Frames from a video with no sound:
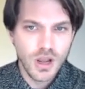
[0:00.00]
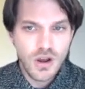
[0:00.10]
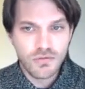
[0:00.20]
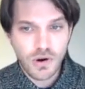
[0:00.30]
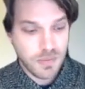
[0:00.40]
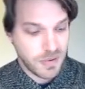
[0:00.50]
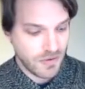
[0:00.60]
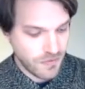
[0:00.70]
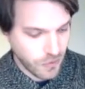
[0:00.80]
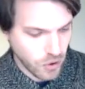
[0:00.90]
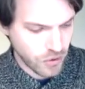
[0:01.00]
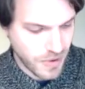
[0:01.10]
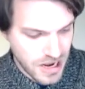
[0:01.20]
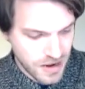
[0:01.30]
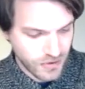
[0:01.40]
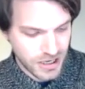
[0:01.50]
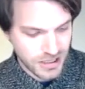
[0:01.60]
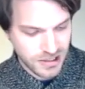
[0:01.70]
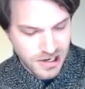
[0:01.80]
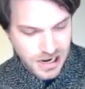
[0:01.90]
For IPv4, we even
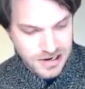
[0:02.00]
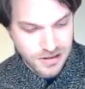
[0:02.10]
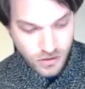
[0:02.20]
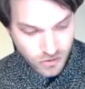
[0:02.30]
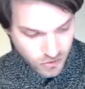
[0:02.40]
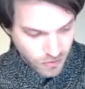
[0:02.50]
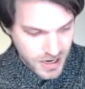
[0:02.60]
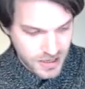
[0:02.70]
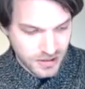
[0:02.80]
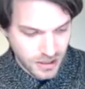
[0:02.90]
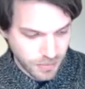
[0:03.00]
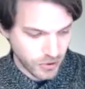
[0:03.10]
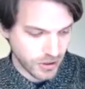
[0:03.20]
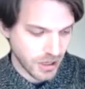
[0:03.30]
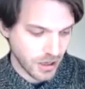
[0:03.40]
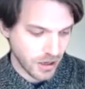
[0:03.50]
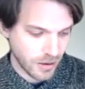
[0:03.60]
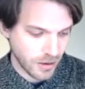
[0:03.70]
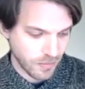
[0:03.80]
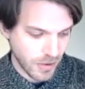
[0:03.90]
designated 3 separate
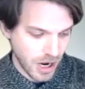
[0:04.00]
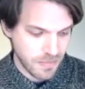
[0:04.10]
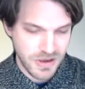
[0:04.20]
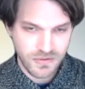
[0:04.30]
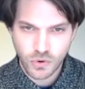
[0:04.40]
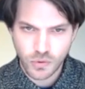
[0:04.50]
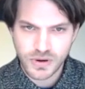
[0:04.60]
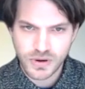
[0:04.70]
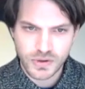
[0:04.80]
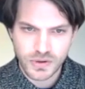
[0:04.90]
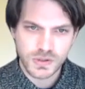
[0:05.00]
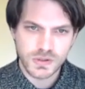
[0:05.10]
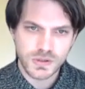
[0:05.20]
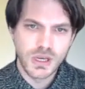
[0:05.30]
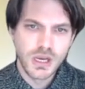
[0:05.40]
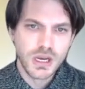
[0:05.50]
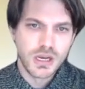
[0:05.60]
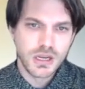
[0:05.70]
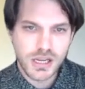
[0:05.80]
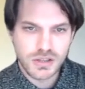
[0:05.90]
IPv4 prefixes.
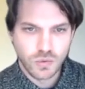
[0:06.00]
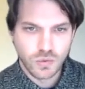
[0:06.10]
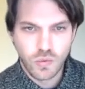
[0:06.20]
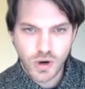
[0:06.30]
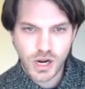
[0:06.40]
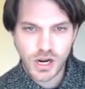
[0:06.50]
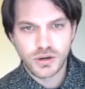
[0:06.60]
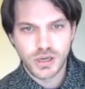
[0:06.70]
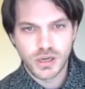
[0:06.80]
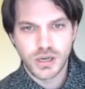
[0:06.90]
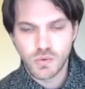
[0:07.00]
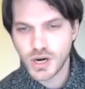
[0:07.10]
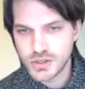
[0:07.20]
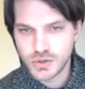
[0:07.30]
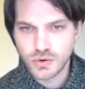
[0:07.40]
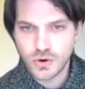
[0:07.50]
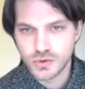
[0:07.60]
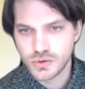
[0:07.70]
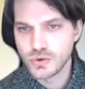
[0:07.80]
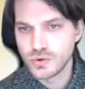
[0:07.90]
It's
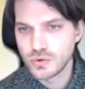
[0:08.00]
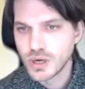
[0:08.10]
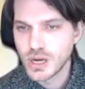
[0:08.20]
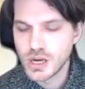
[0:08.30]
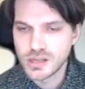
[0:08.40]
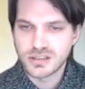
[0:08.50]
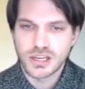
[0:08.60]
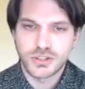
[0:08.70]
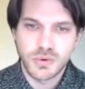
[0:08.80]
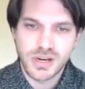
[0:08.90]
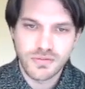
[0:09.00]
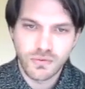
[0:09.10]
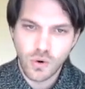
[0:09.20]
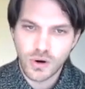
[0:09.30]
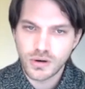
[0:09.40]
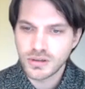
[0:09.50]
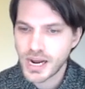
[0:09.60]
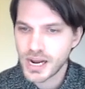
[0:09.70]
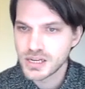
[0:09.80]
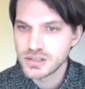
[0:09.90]
192.192.02/24.
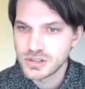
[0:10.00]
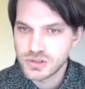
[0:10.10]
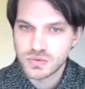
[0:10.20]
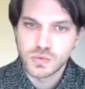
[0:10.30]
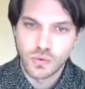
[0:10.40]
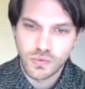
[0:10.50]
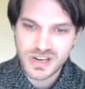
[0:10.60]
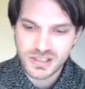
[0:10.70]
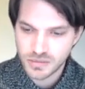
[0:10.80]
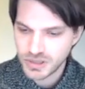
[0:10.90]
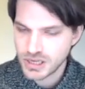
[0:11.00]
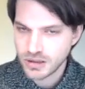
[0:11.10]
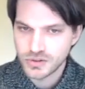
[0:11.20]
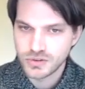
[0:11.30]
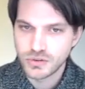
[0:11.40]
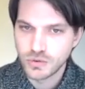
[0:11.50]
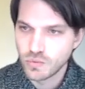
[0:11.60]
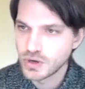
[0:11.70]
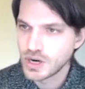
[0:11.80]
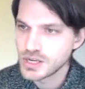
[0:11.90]
That is reasonably close to the
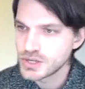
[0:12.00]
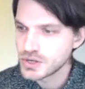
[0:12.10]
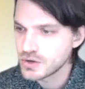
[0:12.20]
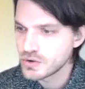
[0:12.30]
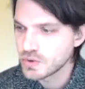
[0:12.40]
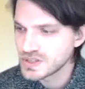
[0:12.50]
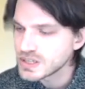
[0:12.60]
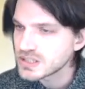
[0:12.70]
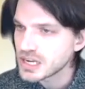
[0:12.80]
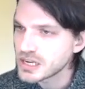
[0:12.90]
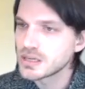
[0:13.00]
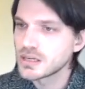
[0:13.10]
192.168